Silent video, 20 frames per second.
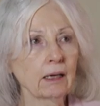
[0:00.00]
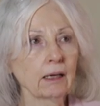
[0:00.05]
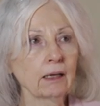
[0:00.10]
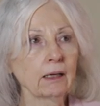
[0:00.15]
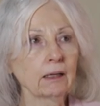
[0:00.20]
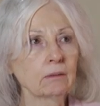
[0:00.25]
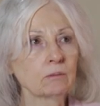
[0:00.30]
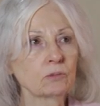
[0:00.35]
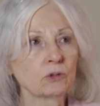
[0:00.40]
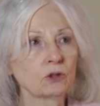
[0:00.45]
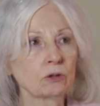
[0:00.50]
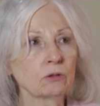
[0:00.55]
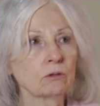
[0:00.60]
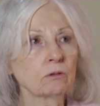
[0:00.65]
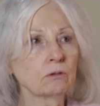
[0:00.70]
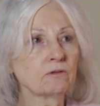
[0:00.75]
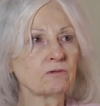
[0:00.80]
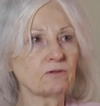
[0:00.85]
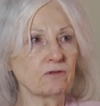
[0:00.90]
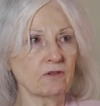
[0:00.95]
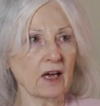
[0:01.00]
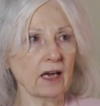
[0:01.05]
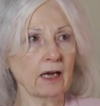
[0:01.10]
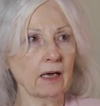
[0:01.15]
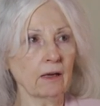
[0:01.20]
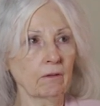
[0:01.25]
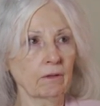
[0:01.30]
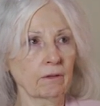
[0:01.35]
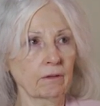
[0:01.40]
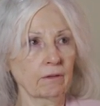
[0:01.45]
came to
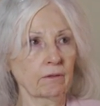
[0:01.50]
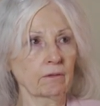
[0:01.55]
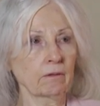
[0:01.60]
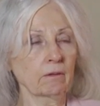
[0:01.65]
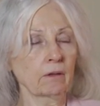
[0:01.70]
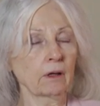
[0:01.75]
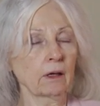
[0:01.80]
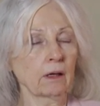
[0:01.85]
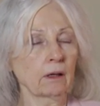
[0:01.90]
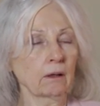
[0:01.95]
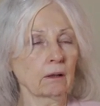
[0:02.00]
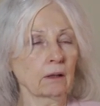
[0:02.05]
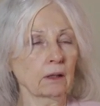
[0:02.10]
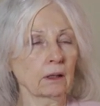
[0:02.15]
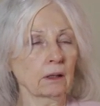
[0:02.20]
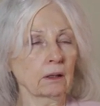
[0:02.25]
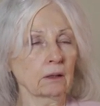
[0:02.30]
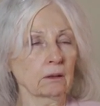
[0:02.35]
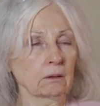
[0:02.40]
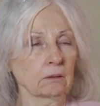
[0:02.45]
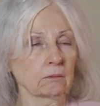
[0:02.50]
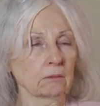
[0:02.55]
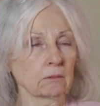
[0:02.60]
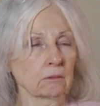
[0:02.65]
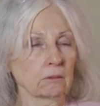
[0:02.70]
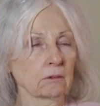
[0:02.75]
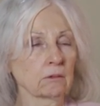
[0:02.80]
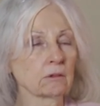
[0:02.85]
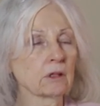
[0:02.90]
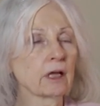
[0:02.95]
faith
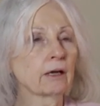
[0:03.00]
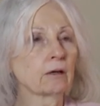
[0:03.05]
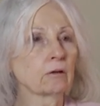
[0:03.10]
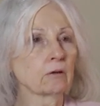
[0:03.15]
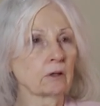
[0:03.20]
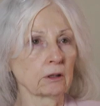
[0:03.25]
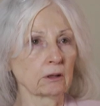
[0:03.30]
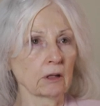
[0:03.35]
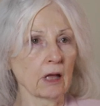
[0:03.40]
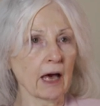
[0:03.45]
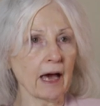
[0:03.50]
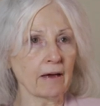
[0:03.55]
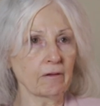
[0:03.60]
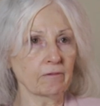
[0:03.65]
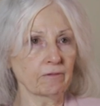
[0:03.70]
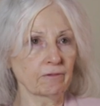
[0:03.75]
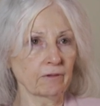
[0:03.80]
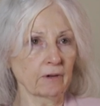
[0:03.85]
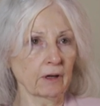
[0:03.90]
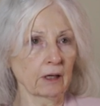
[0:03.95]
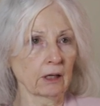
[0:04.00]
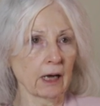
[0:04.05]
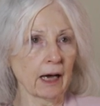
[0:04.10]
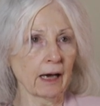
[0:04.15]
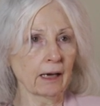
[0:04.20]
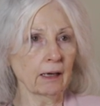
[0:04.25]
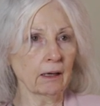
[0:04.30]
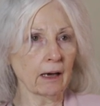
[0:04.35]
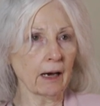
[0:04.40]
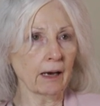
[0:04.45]
later in life, and
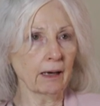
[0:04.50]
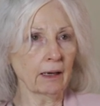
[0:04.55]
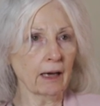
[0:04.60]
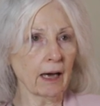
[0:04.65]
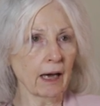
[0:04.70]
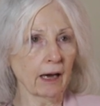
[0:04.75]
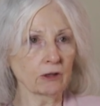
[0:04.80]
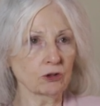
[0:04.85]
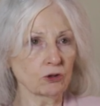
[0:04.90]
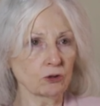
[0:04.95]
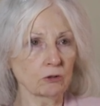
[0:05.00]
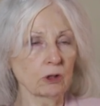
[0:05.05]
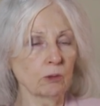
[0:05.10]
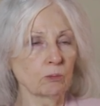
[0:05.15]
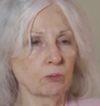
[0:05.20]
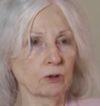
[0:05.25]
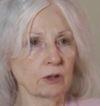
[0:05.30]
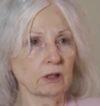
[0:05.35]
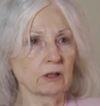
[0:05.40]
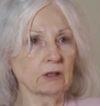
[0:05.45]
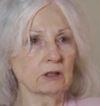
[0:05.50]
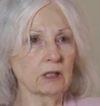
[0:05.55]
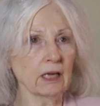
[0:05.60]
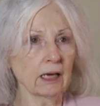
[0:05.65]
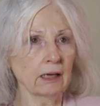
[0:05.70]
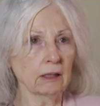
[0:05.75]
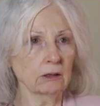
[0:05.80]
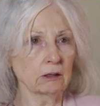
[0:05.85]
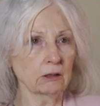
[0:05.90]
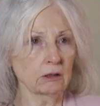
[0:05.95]
I actually put a
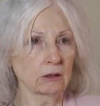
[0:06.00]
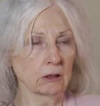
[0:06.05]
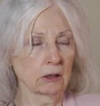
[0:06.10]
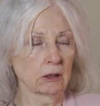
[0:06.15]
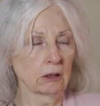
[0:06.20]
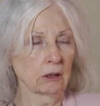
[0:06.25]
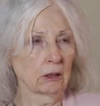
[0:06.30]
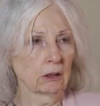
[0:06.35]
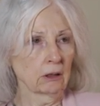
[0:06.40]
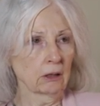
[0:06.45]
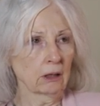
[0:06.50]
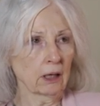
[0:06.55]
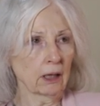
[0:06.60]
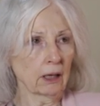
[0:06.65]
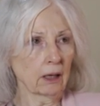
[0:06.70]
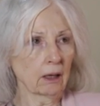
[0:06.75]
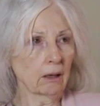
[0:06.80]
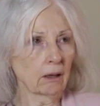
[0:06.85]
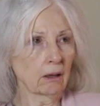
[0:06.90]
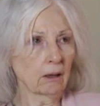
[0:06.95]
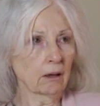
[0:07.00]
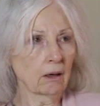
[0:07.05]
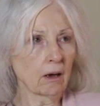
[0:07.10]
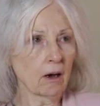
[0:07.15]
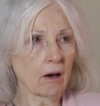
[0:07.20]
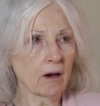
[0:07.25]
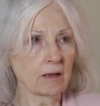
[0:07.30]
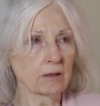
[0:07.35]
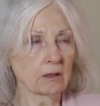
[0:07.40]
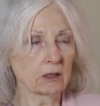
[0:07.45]
date
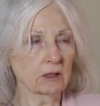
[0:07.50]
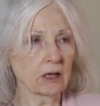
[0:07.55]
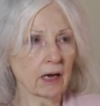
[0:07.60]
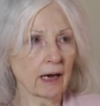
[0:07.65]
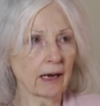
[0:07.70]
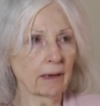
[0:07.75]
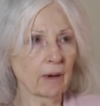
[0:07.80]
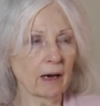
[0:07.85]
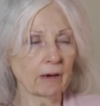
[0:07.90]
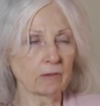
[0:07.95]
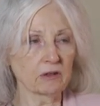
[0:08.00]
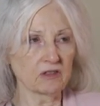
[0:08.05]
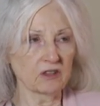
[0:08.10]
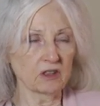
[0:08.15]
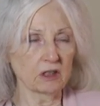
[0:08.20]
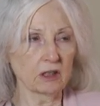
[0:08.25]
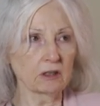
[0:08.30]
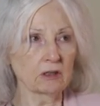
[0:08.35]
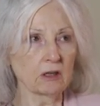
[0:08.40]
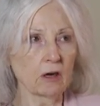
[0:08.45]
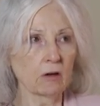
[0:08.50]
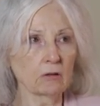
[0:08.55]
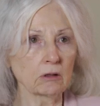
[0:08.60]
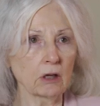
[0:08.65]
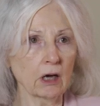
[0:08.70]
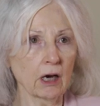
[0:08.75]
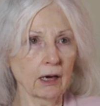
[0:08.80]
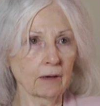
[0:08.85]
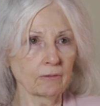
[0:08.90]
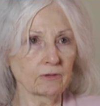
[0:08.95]
on the time. I was an
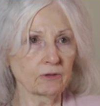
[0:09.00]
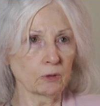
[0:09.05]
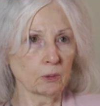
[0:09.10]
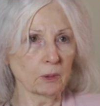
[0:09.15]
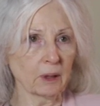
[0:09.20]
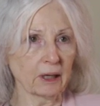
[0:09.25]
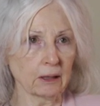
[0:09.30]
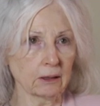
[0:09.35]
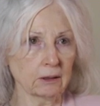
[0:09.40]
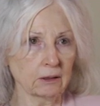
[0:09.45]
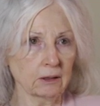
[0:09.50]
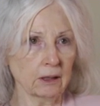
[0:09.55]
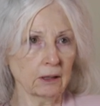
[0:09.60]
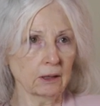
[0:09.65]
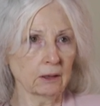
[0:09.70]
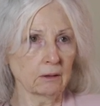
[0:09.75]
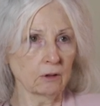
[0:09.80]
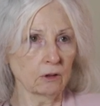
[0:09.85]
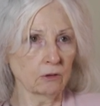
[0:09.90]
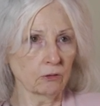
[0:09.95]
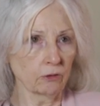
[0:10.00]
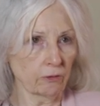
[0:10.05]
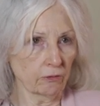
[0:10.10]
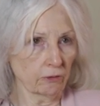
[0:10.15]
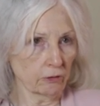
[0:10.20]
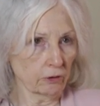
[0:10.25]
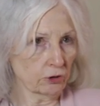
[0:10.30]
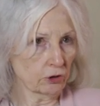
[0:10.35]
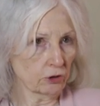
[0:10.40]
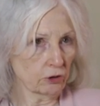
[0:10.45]
adult confirmand in the
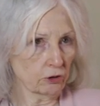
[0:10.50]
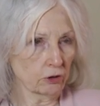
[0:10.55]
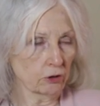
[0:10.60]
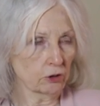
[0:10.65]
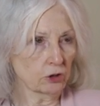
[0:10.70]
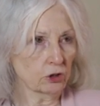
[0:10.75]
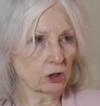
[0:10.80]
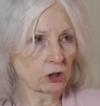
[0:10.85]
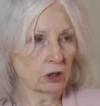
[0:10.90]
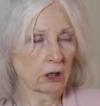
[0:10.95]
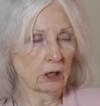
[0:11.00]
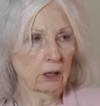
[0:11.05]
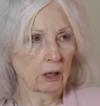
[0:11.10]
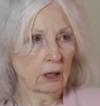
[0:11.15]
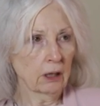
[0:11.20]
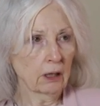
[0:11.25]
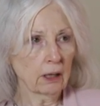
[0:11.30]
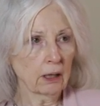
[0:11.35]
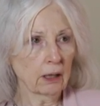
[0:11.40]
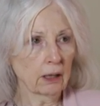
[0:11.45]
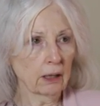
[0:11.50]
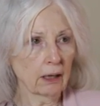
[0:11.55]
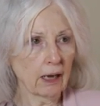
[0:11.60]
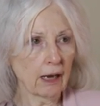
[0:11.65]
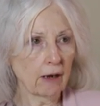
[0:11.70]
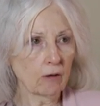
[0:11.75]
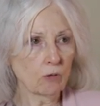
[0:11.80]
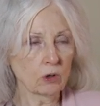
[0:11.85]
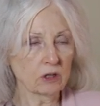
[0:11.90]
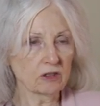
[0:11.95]
Lutheran Church, and
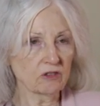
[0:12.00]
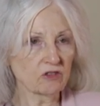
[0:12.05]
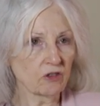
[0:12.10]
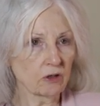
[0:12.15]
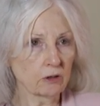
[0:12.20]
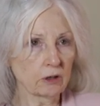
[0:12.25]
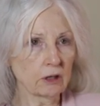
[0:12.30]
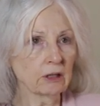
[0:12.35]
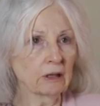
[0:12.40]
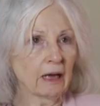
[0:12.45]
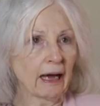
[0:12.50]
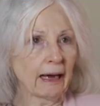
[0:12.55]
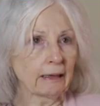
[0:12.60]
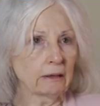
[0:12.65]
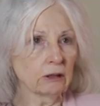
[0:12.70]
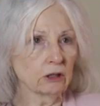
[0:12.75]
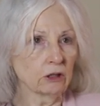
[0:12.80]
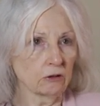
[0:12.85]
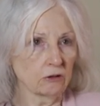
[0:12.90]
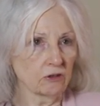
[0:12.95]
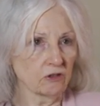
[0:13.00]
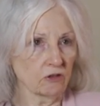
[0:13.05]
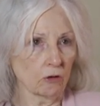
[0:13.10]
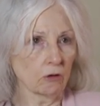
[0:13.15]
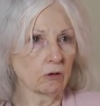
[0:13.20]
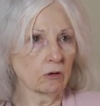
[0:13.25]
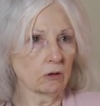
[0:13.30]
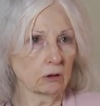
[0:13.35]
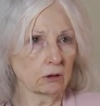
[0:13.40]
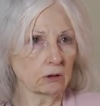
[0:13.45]
I was 39 years
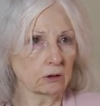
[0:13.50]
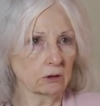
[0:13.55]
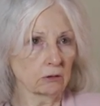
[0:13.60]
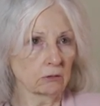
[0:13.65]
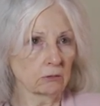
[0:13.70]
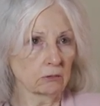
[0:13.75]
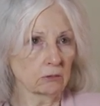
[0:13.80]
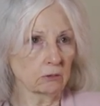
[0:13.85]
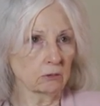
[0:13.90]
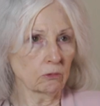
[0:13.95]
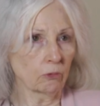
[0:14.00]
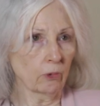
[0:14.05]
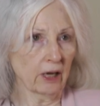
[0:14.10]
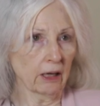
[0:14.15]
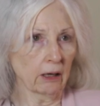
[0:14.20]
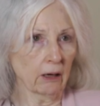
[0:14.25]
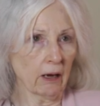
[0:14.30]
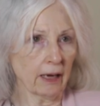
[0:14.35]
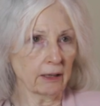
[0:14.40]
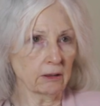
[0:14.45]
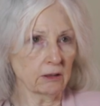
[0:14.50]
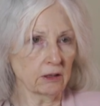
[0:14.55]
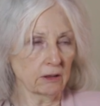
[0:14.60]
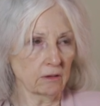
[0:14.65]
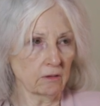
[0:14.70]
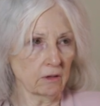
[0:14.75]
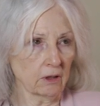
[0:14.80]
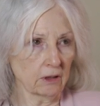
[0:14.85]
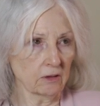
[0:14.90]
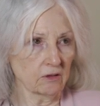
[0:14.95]
old when I
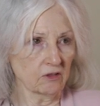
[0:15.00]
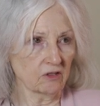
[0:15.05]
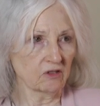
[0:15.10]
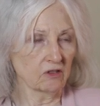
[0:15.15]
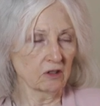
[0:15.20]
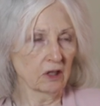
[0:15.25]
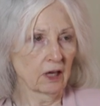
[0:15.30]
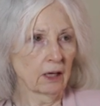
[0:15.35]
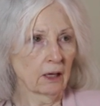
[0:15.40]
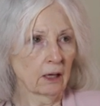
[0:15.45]
did this.